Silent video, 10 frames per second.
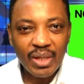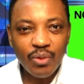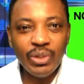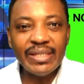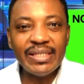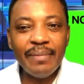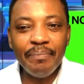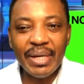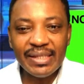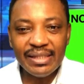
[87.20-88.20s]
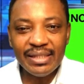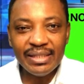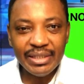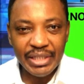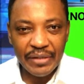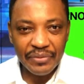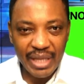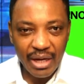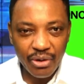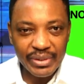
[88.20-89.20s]
with the same person, chief
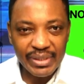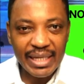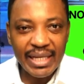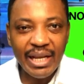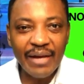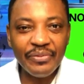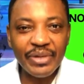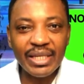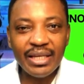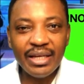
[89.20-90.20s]
terrorist Lele Afrique,